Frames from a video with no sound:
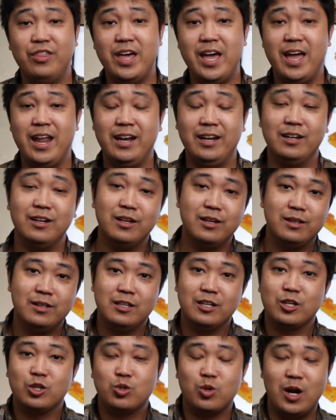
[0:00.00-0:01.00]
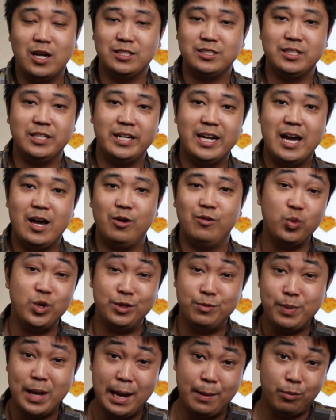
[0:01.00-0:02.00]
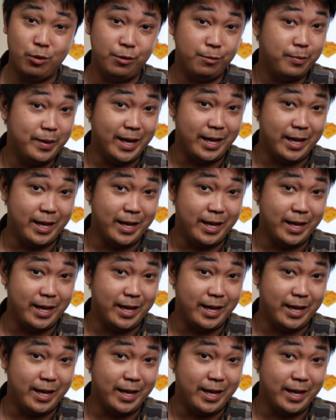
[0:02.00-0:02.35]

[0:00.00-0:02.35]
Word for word: than crossing it out with paper and